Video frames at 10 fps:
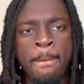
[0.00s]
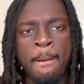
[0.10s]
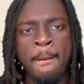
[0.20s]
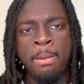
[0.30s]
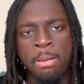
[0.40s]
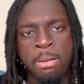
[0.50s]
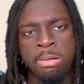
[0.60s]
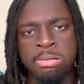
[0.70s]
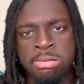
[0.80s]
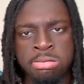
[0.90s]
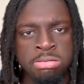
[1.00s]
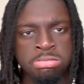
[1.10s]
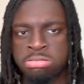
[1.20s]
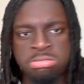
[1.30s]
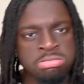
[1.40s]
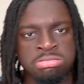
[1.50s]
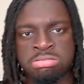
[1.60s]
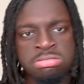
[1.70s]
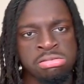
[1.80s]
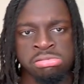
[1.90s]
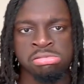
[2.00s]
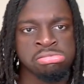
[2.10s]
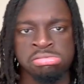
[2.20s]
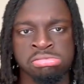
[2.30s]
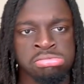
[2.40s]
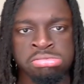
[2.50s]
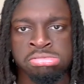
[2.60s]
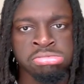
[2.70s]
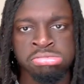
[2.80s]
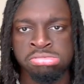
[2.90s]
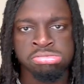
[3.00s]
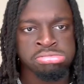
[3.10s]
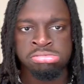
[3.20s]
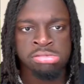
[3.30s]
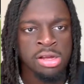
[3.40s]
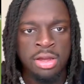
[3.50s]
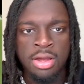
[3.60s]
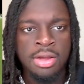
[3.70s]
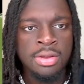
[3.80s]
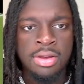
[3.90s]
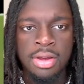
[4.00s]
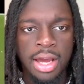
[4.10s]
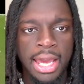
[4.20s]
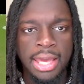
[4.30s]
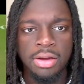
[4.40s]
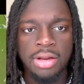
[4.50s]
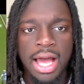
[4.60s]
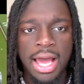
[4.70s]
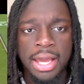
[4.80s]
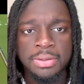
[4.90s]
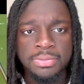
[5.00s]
to the 35-yard line. Ain't very good at letting Charlie Ain't gonna lie. they